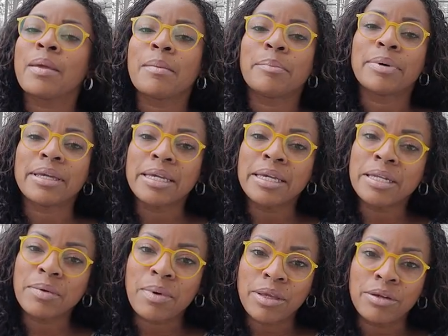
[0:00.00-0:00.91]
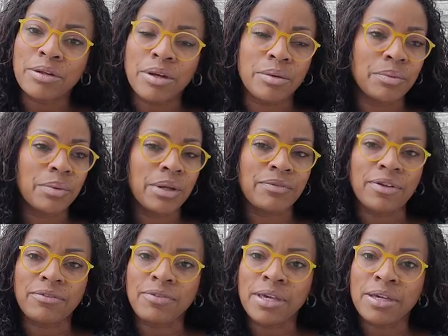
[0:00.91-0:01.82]
But anyway, if
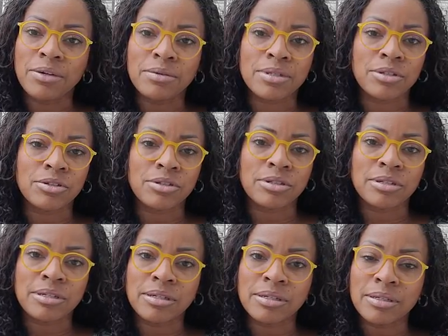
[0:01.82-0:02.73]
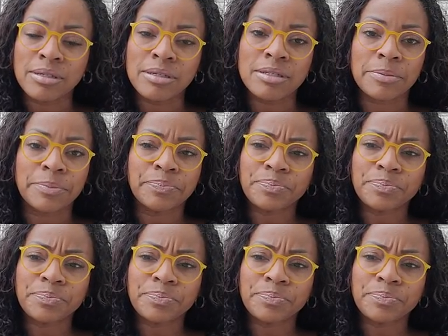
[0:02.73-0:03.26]
it fails, it just does.